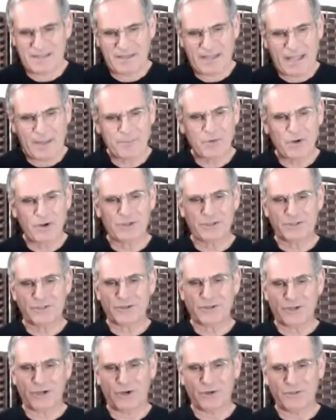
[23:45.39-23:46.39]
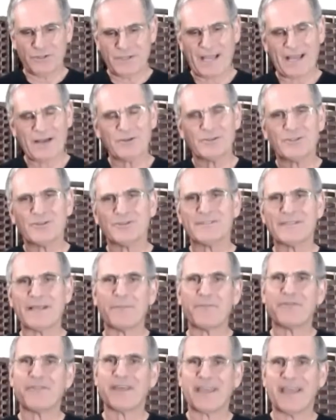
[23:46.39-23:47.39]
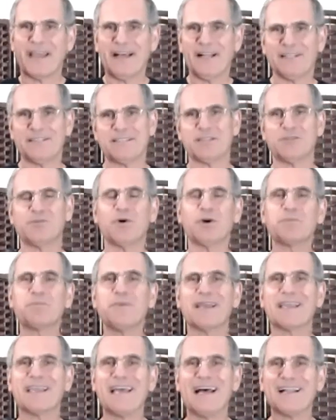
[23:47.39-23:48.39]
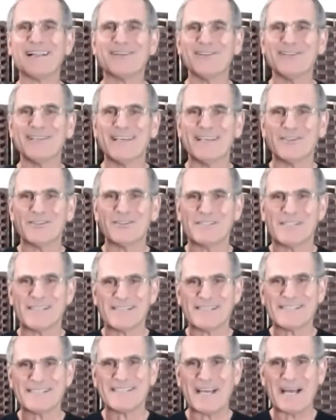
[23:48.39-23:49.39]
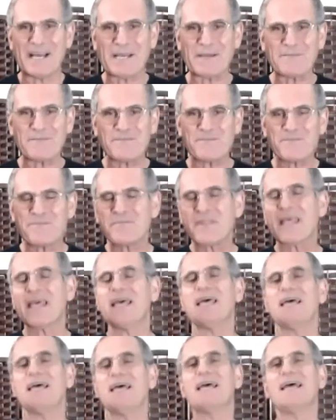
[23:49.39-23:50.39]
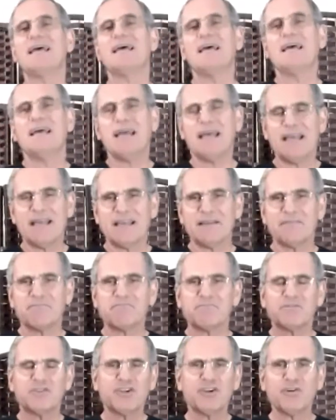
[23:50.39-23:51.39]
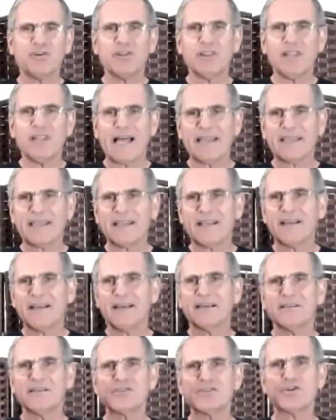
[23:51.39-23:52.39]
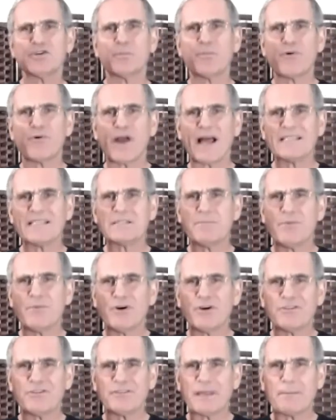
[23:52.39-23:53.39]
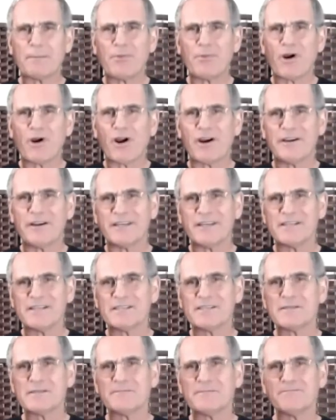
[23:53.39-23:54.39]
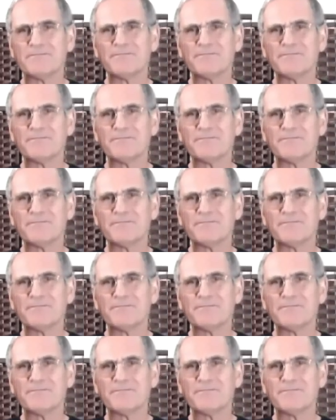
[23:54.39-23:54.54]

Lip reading: I'm going to go now to something else. It won't be calculators this time. Do you like surprise birthday parties?